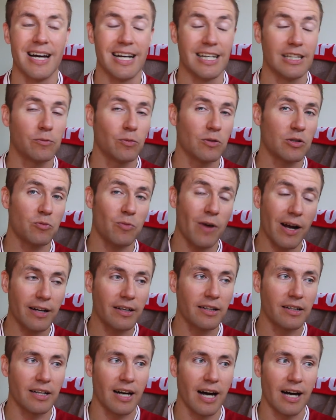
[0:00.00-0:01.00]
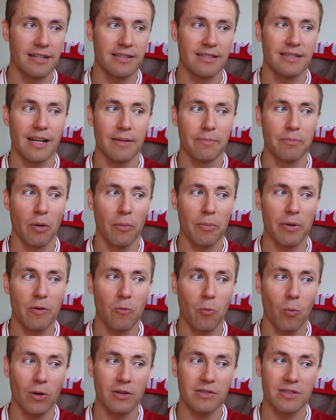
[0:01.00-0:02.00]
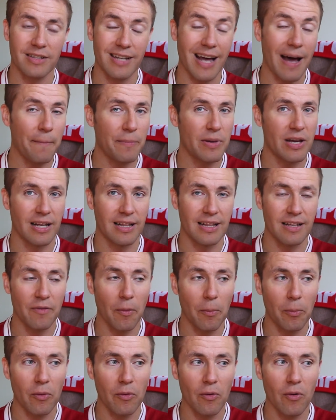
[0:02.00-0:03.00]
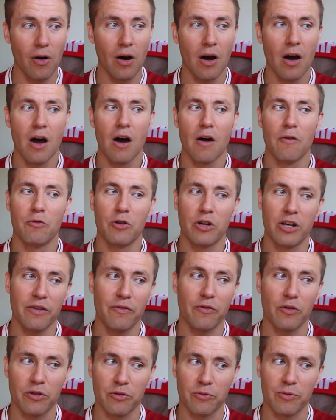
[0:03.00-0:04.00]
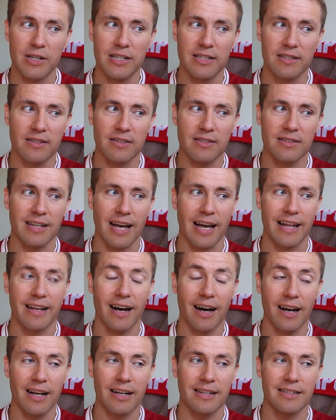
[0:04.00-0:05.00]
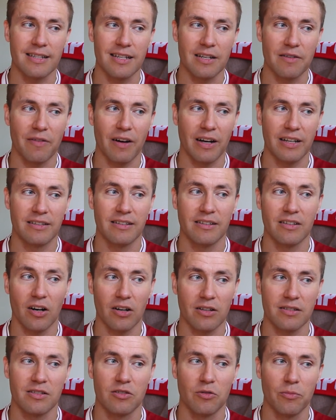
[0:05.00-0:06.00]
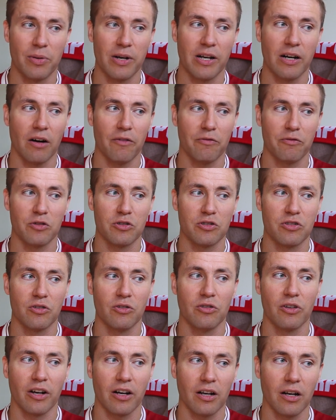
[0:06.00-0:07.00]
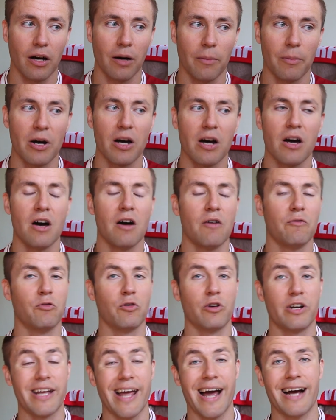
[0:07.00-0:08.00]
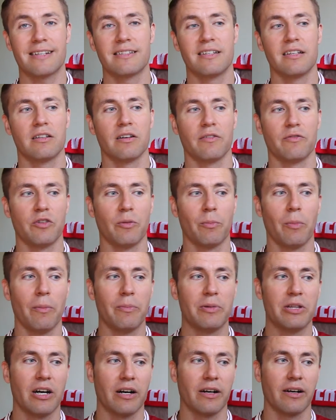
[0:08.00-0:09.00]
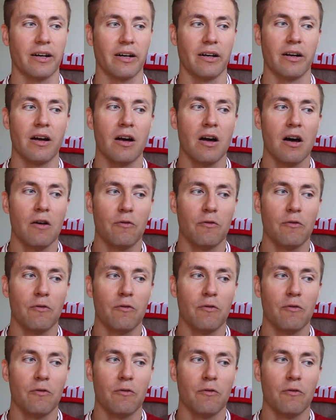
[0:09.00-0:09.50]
It was recognized that Bobby wasn't happy at Liverpool for different reasons, and Alex invited us to bring offers to the club for the exit of the Bobby Duncan.